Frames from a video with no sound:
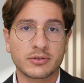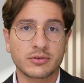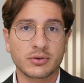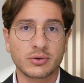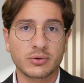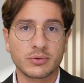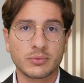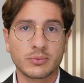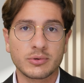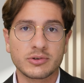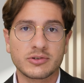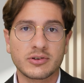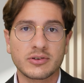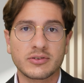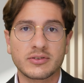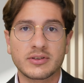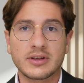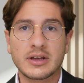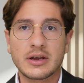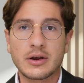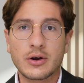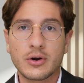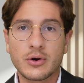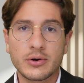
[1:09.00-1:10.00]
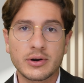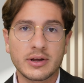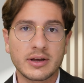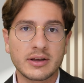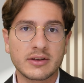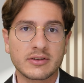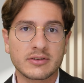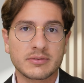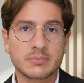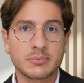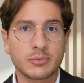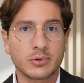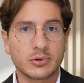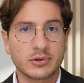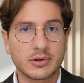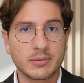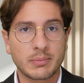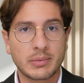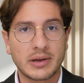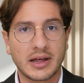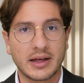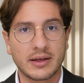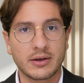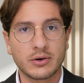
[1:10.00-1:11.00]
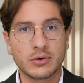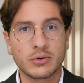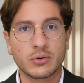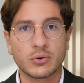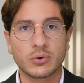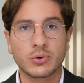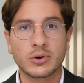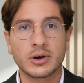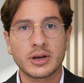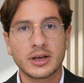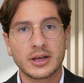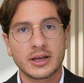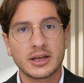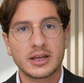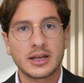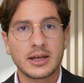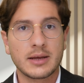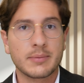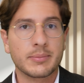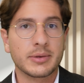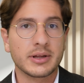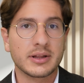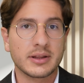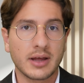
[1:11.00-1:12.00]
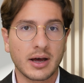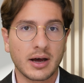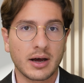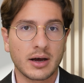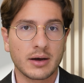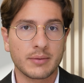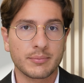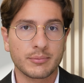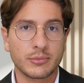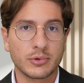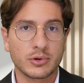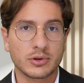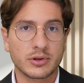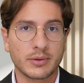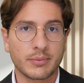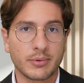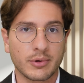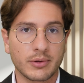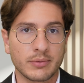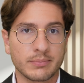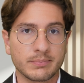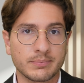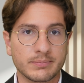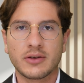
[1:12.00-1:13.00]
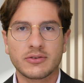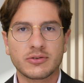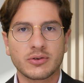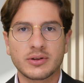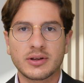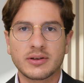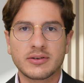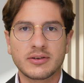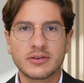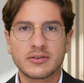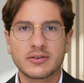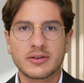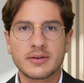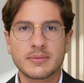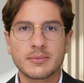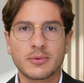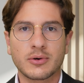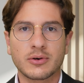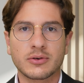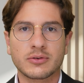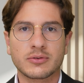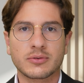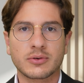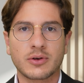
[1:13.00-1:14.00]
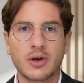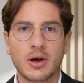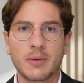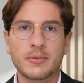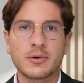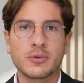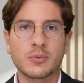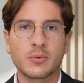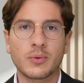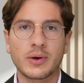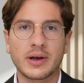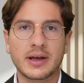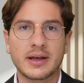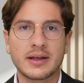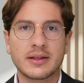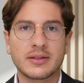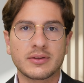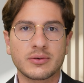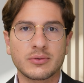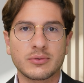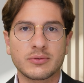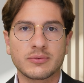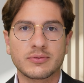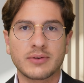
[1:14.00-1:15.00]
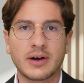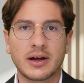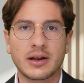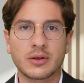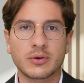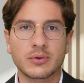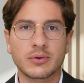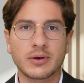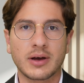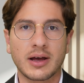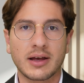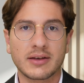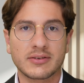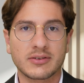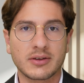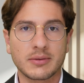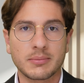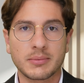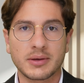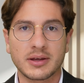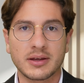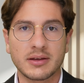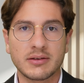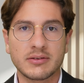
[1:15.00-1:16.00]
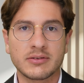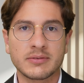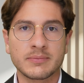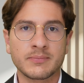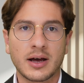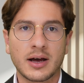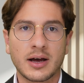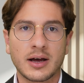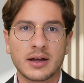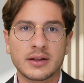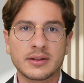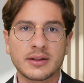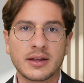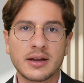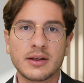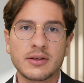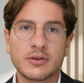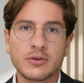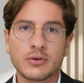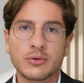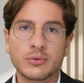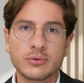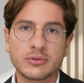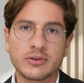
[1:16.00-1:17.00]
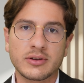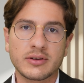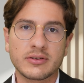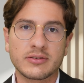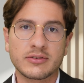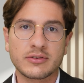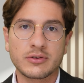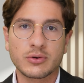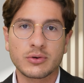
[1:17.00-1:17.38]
2, which is the earnings multiplier or EBITDA multiple. So this is the most common way to value SMEs, and it uses